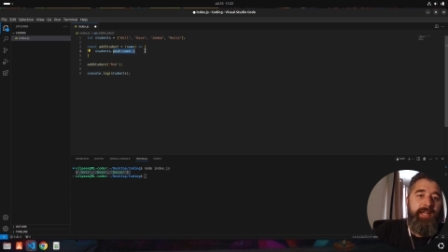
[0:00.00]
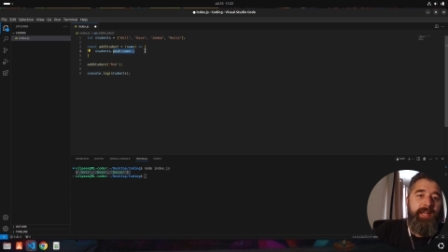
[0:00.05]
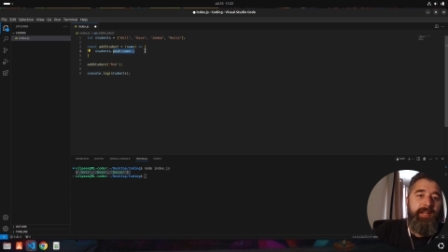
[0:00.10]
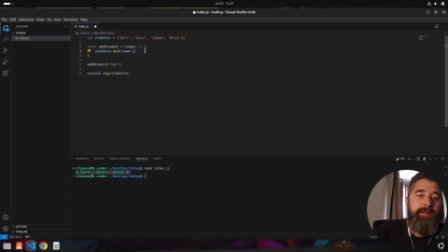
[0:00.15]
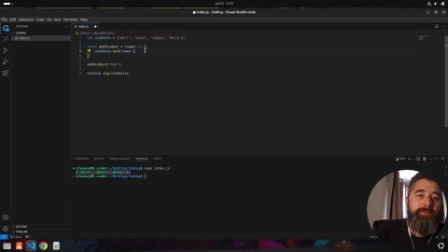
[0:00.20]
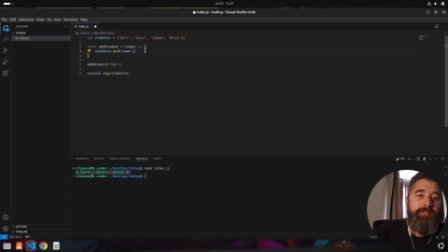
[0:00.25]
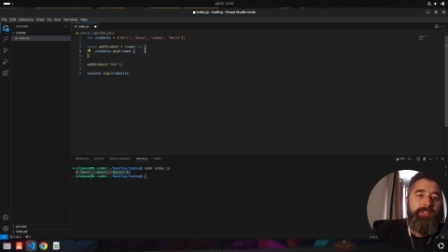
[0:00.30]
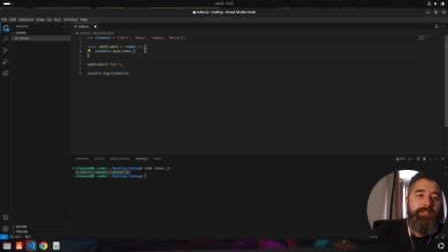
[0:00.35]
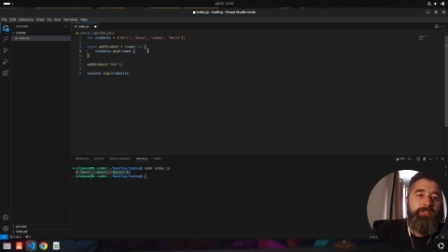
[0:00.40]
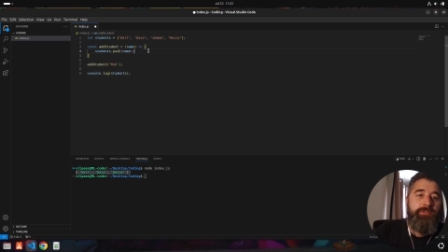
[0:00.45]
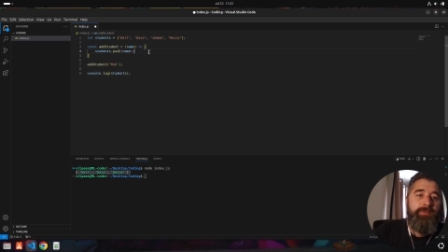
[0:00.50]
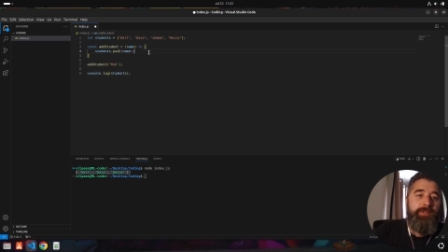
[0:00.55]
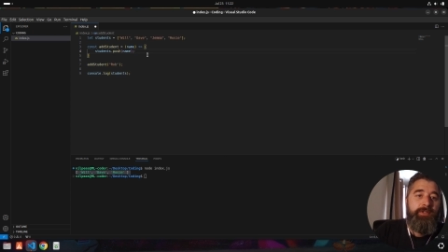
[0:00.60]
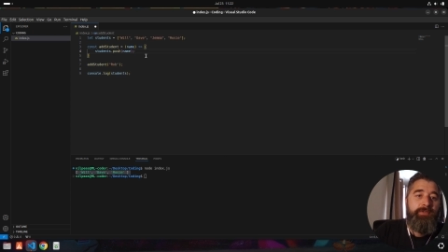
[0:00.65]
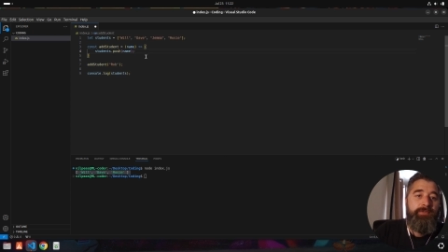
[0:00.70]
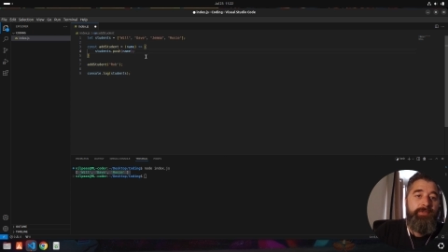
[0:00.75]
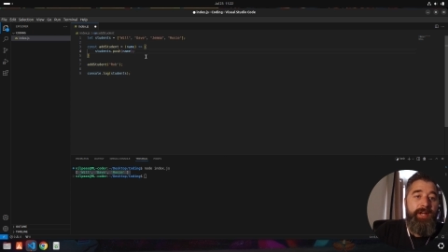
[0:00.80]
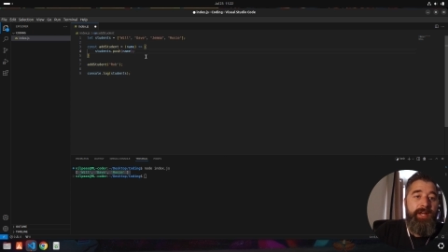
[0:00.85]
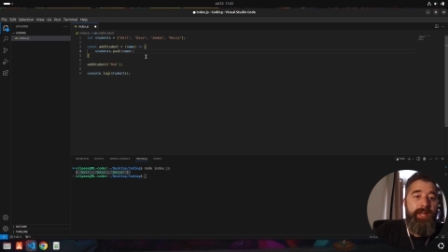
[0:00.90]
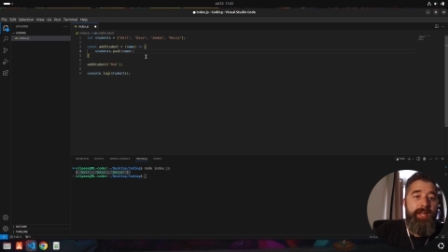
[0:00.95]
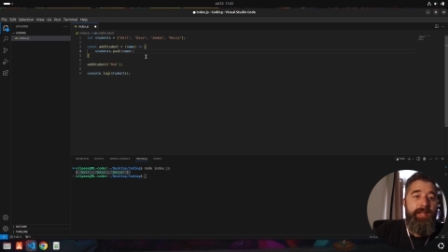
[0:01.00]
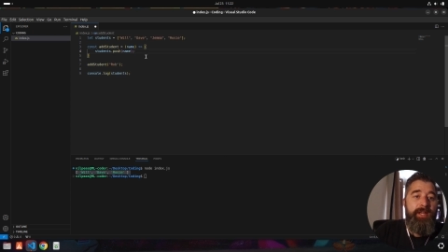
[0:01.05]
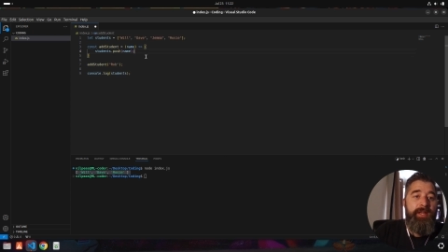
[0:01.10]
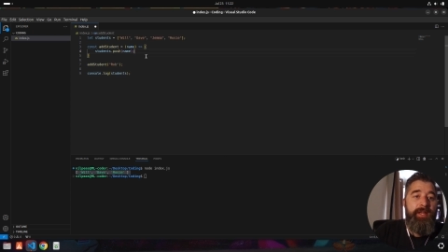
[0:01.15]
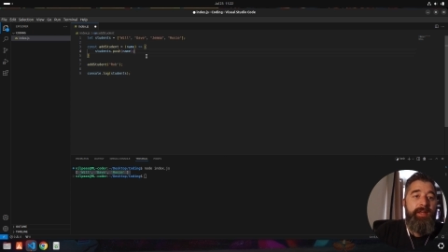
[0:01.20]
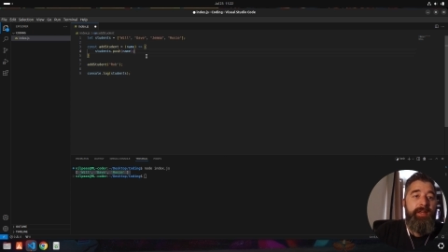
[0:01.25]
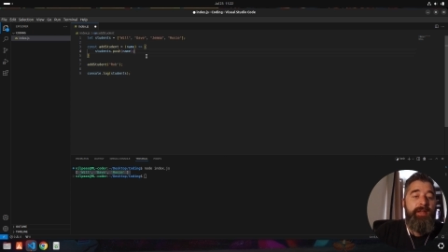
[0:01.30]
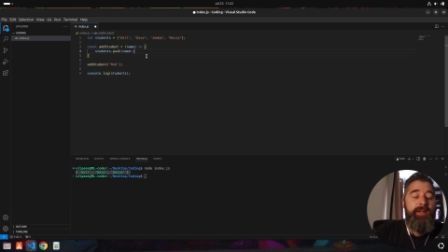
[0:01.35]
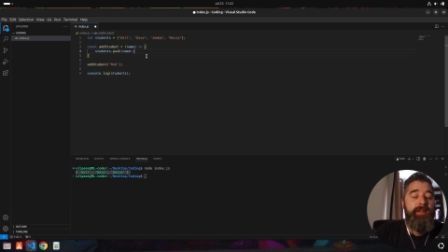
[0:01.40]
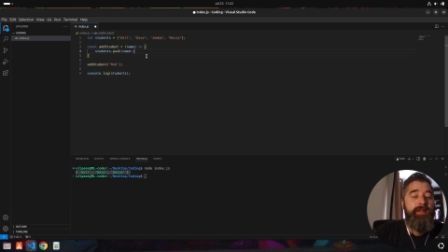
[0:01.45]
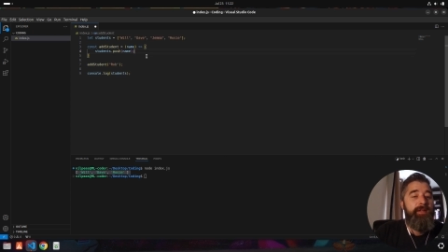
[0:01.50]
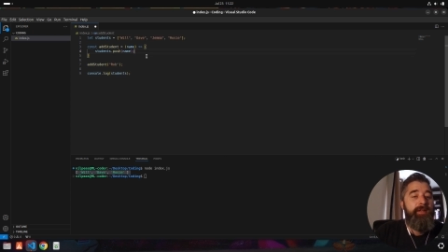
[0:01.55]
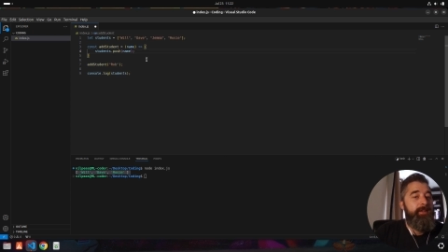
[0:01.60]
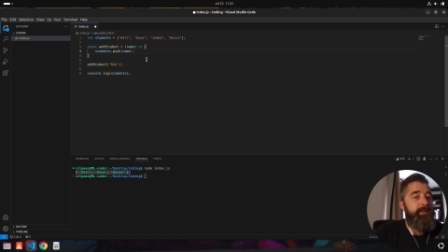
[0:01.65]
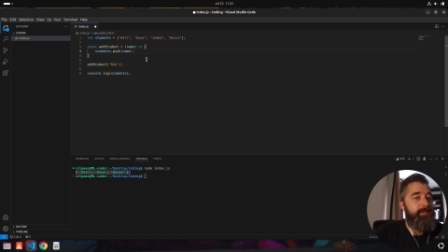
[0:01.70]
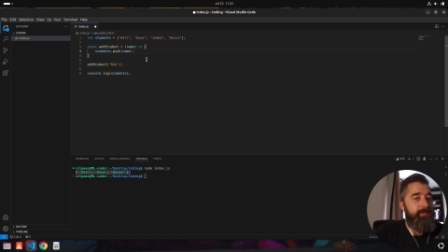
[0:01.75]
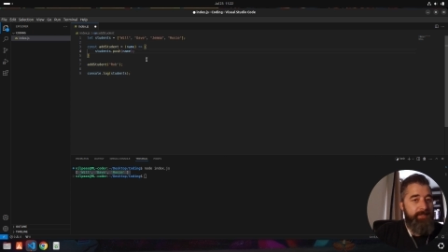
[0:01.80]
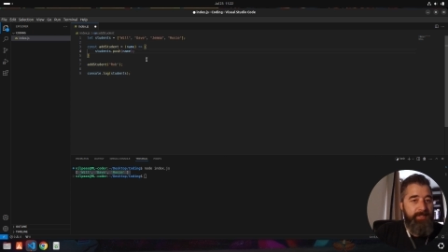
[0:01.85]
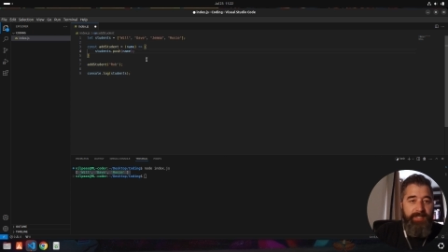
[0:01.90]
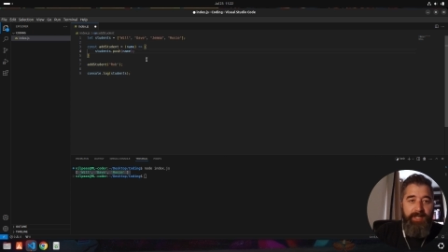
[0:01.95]
elements to an array,
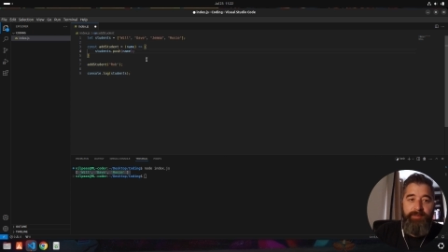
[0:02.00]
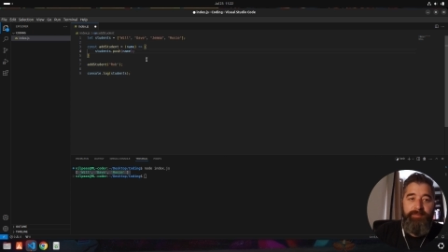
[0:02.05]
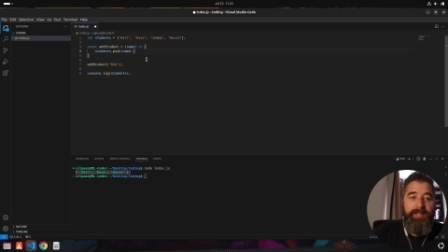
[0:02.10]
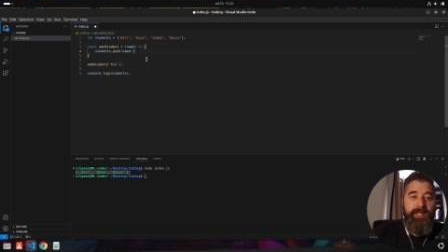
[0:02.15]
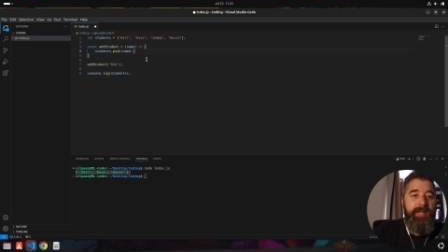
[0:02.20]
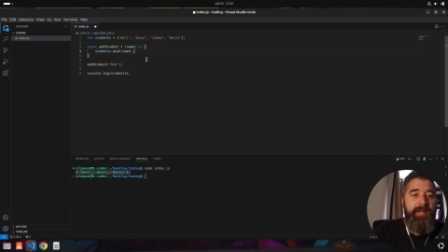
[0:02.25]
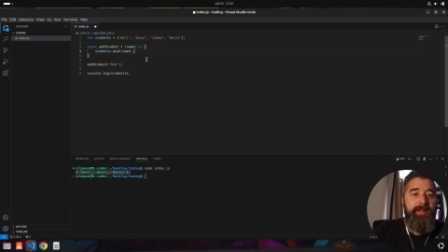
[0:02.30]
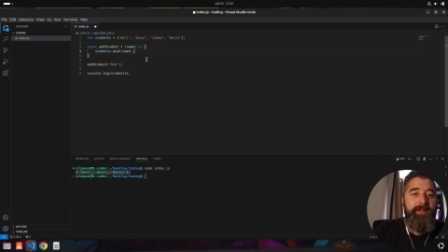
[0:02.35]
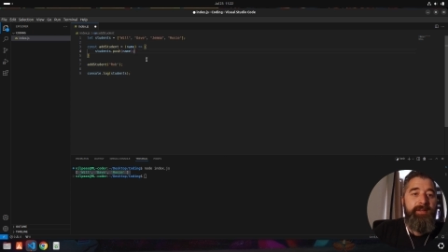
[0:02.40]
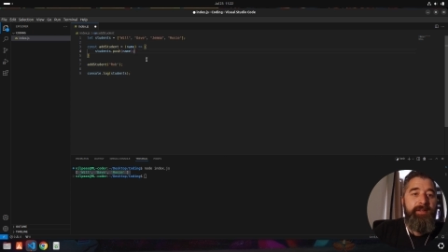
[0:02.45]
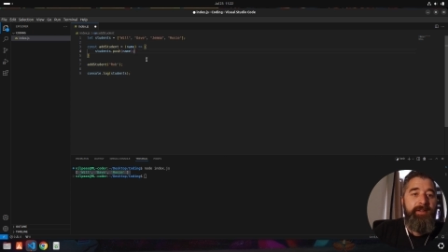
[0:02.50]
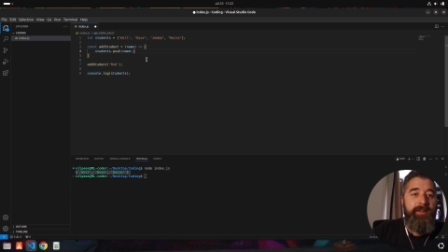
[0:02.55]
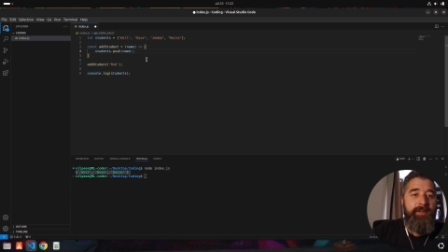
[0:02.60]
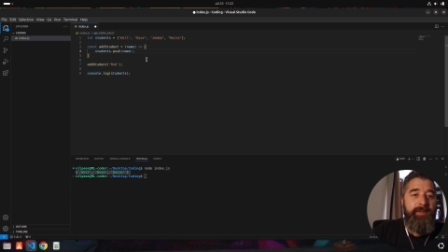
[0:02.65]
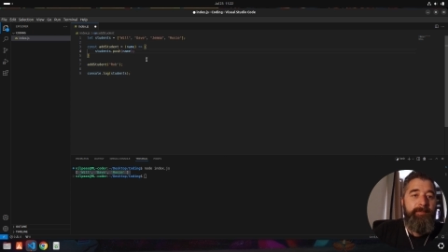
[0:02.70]
same again.